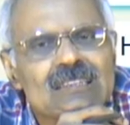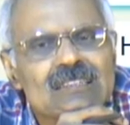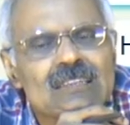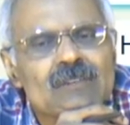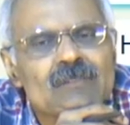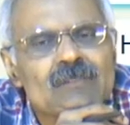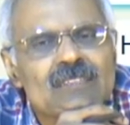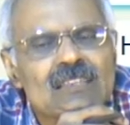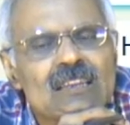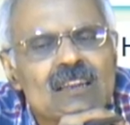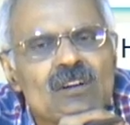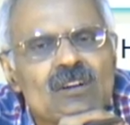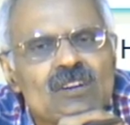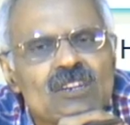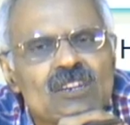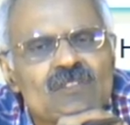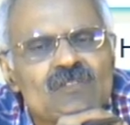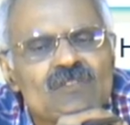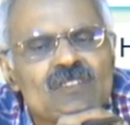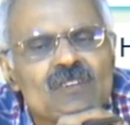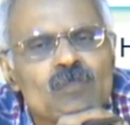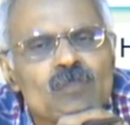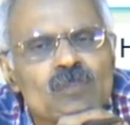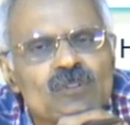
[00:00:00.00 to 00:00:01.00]
There was a lot
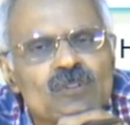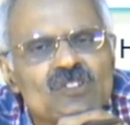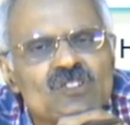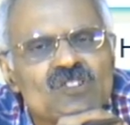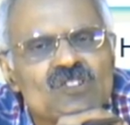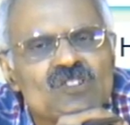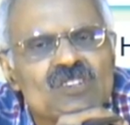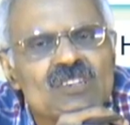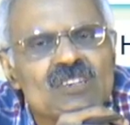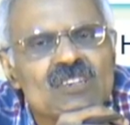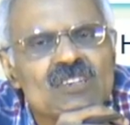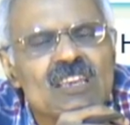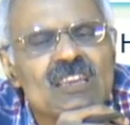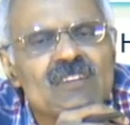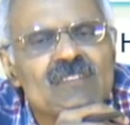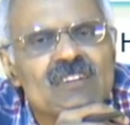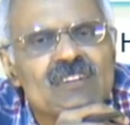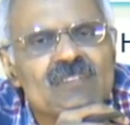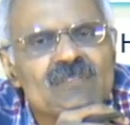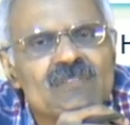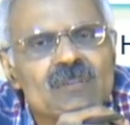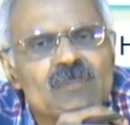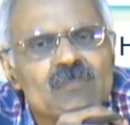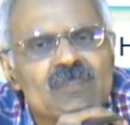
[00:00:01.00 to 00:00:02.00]
of opposition
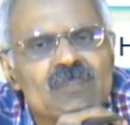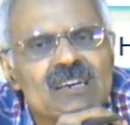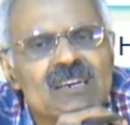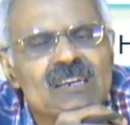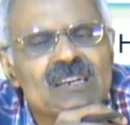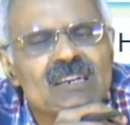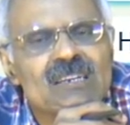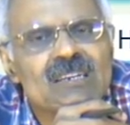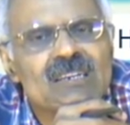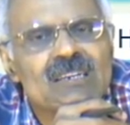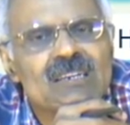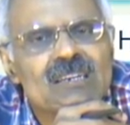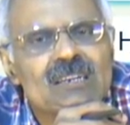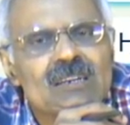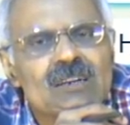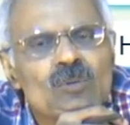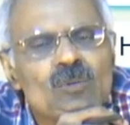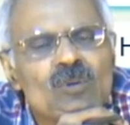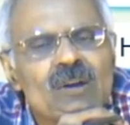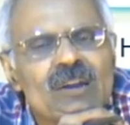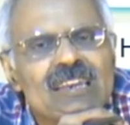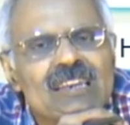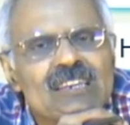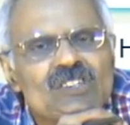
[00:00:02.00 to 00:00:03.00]
even from the
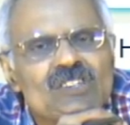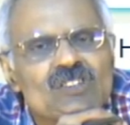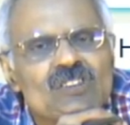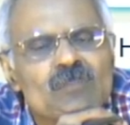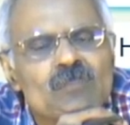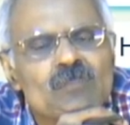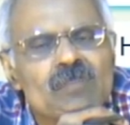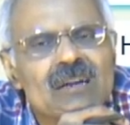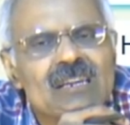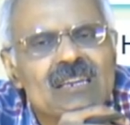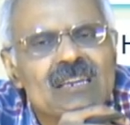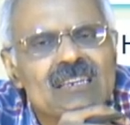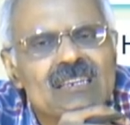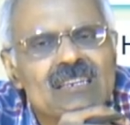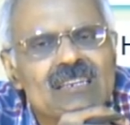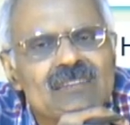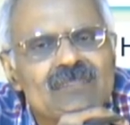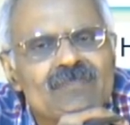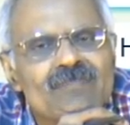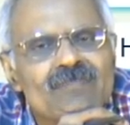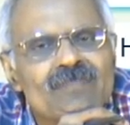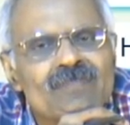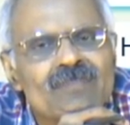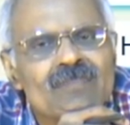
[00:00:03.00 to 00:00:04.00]
coalition
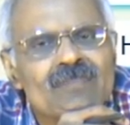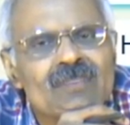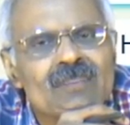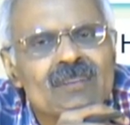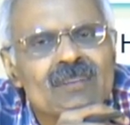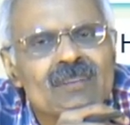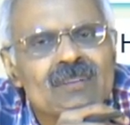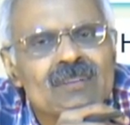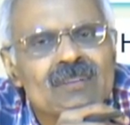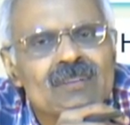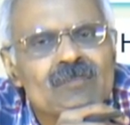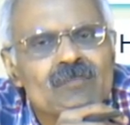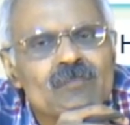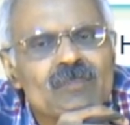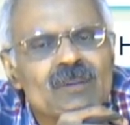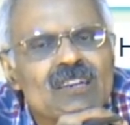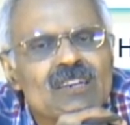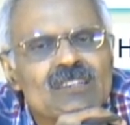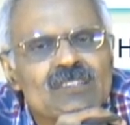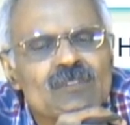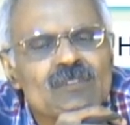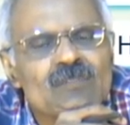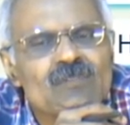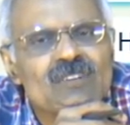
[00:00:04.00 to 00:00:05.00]
partner
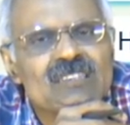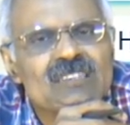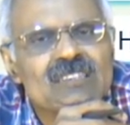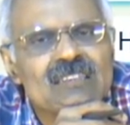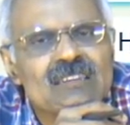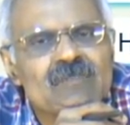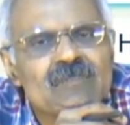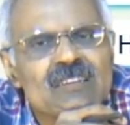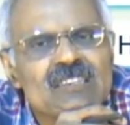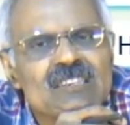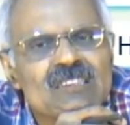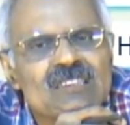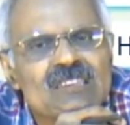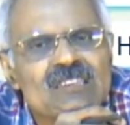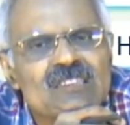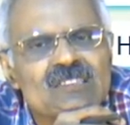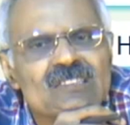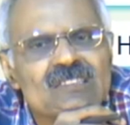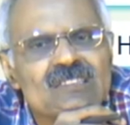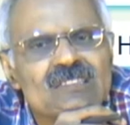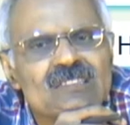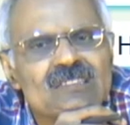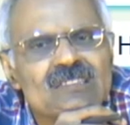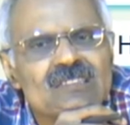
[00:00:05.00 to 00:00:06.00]
because of
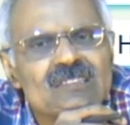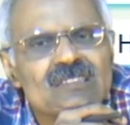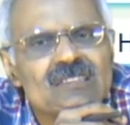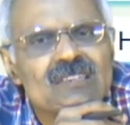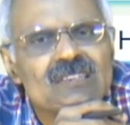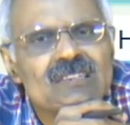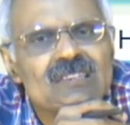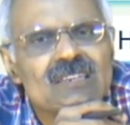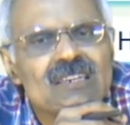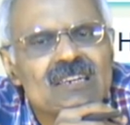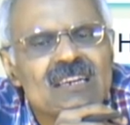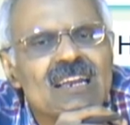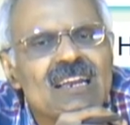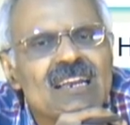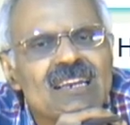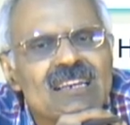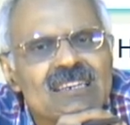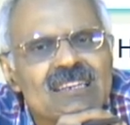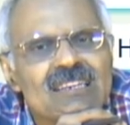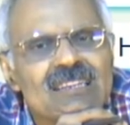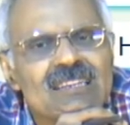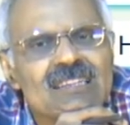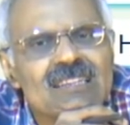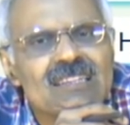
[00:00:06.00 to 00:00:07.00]
reservations.
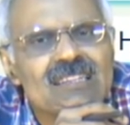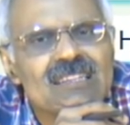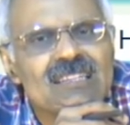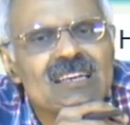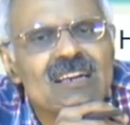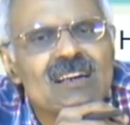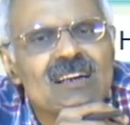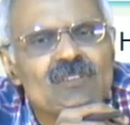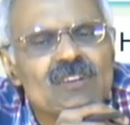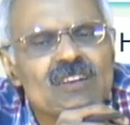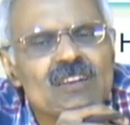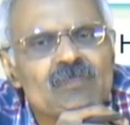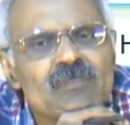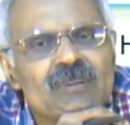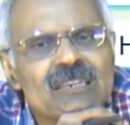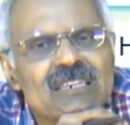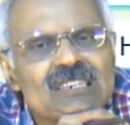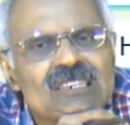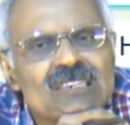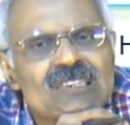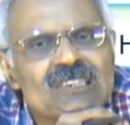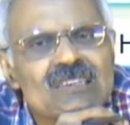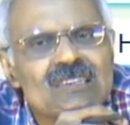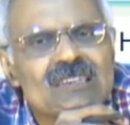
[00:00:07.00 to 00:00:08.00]
And the
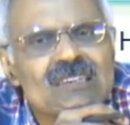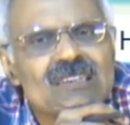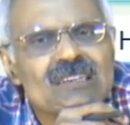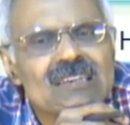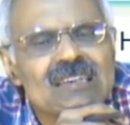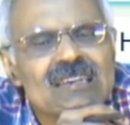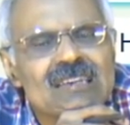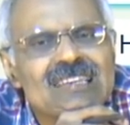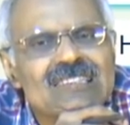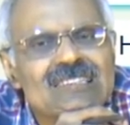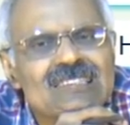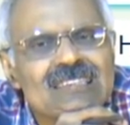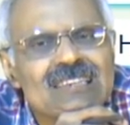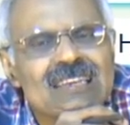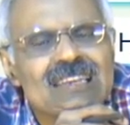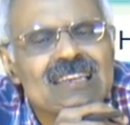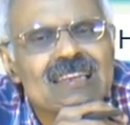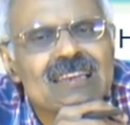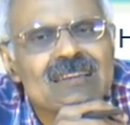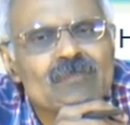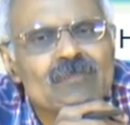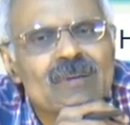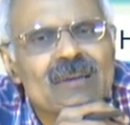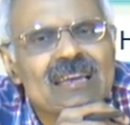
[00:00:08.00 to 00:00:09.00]
government has
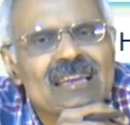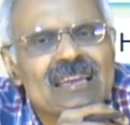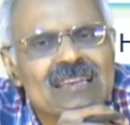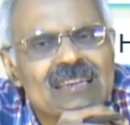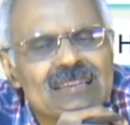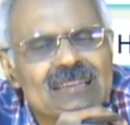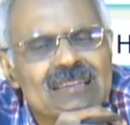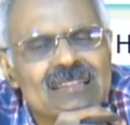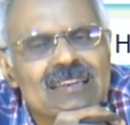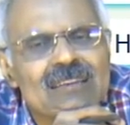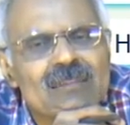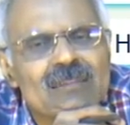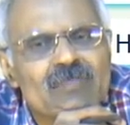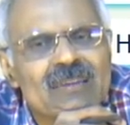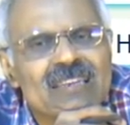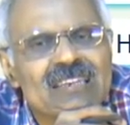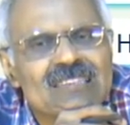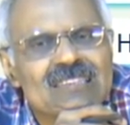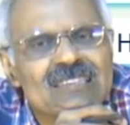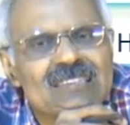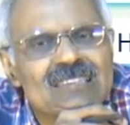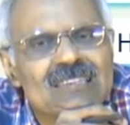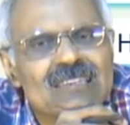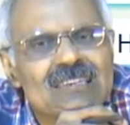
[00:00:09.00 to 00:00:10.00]
taken back. That
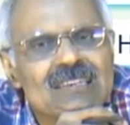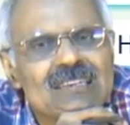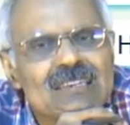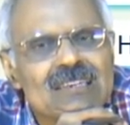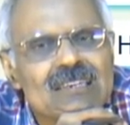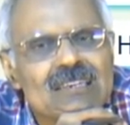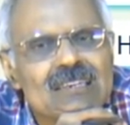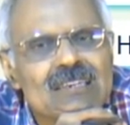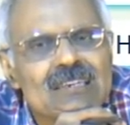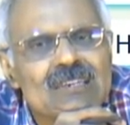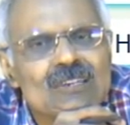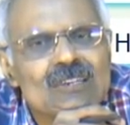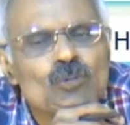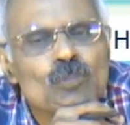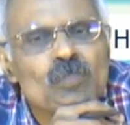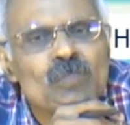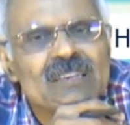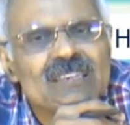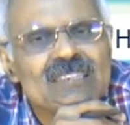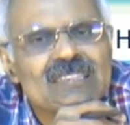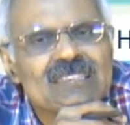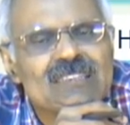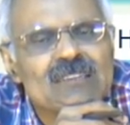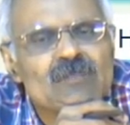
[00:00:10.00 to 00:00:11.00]
means
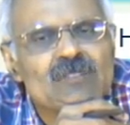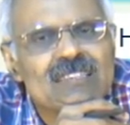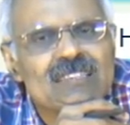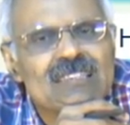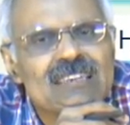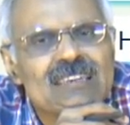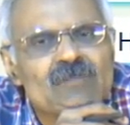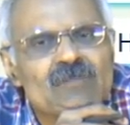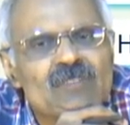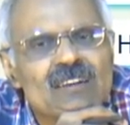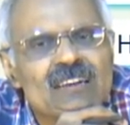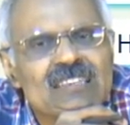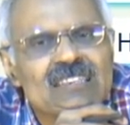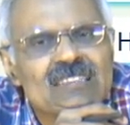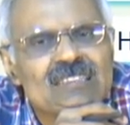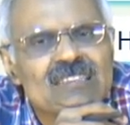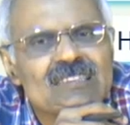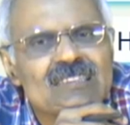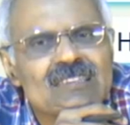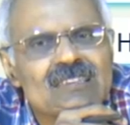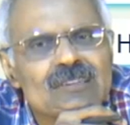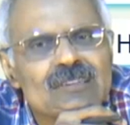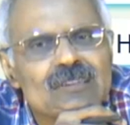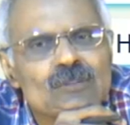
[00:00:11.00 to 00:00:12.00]
UPSC was
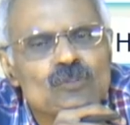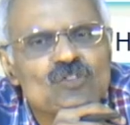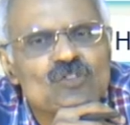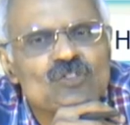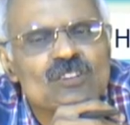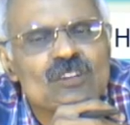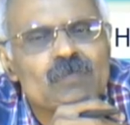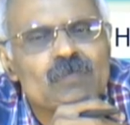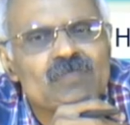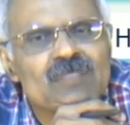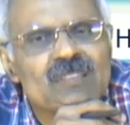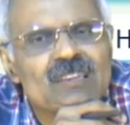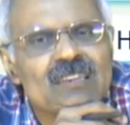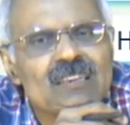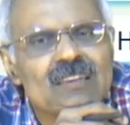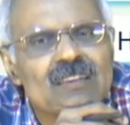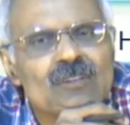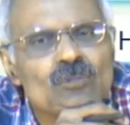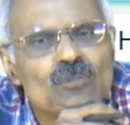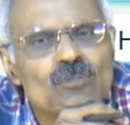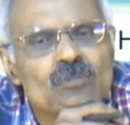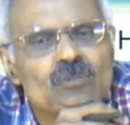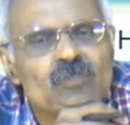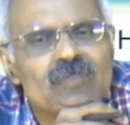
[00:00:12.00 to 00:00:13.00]
advised to stop the
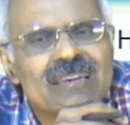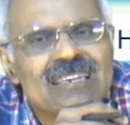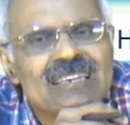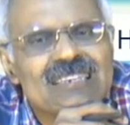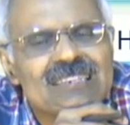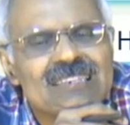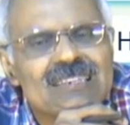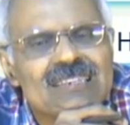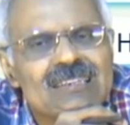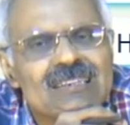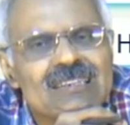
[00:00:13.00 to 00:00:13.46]
recruitment.